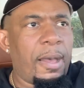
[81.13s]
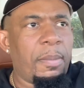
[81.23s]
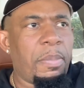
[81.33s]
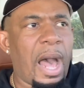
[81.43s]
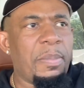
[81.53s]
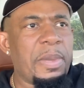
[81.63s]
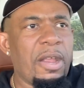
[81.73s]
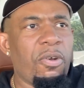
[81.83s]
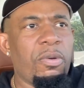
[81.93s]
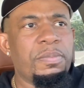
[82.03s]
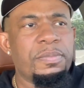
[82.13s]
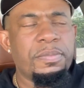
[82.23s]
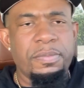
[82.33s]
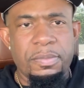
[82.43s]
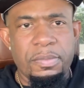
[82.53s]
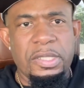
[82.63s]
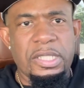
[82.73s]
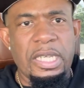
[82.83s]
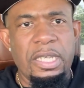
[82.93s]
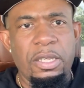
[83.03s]
Bob Arum,
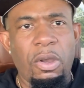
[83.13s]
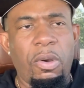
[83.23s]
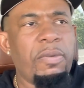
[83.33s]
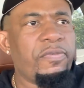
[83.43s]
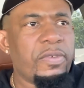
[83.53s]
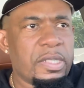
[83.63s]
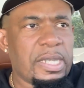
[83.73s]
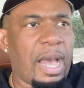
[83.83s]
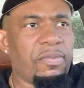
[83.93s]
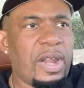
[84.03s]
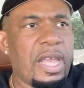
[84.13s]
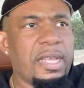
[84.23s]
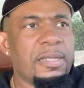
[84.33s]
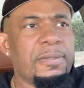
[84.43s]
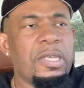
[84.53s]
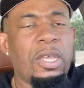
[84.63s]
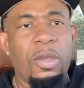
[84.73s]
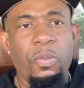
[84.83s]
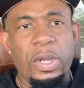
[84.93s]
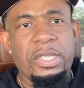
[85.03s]
CEO of Top Rank,
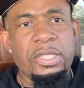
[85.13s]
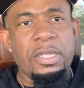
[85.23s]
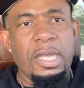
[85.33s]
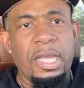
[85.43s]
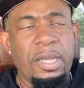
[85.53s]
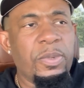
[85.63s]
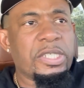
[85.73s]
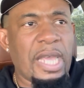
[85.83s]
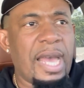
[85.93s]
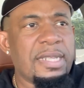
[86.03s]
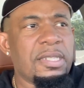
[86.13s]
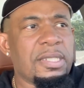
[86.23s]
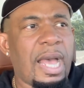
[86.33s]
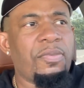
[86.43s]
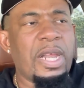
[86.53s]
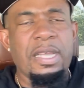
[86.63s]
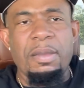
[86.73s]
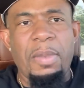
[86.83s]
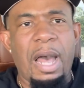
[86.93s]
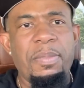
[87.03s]
in which he was signed to Top Rank,
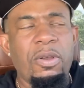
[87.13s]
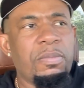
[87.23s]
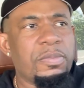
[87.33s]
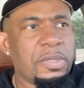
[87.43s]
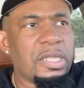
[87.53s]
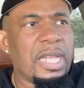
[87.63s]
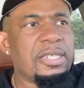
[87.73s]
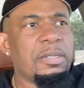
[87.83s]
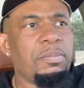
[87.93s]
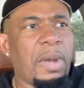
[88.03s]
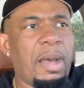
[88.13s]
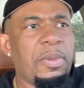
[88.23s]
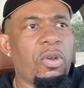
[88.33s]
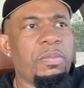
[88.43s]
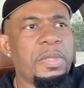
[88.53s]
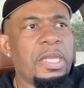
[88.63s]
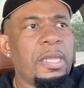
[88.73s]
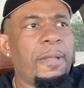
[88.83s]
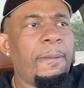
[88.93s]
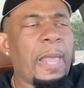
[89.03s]
and Bob Arum, the legend, Bob Arum.
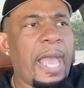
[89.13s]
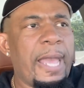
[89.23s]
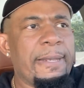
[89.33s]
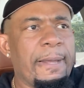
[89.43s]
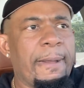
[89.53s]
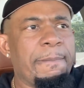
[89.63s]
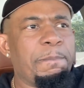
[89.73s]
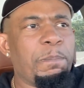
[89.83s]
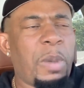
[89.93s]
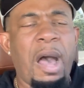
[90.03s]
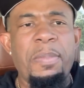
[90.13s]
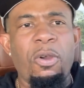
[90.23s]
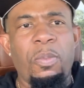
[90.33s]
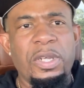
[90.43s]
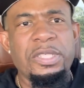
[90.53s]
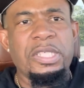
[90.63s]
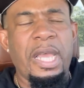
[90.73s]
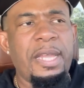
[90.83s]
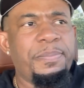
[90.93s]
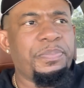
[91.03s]
And Bob Arum once
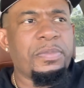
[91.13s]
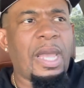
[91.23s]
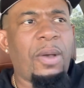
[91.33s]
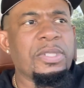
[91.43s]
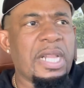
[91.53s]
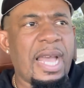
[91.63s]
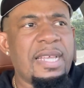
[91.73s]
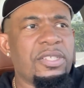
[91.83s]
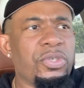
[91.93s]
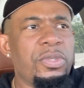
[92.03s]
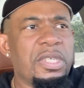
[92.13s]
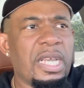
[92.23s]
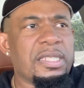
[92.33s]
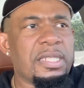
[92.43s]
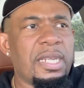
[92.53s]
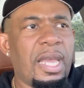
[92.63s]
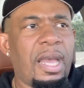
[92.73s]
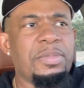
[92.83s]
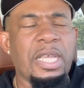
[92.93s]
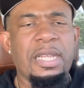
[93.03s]
said, "I was lying to you yesterday,
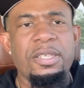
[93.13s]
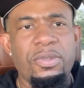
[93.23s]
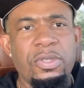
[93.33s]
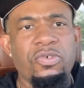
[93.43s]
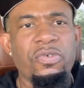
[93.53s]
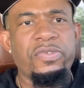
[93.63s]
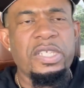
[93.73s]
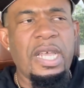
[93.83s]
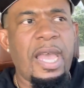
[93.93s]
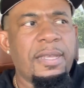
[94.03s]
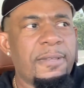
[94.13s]
I'm telling you the truth today."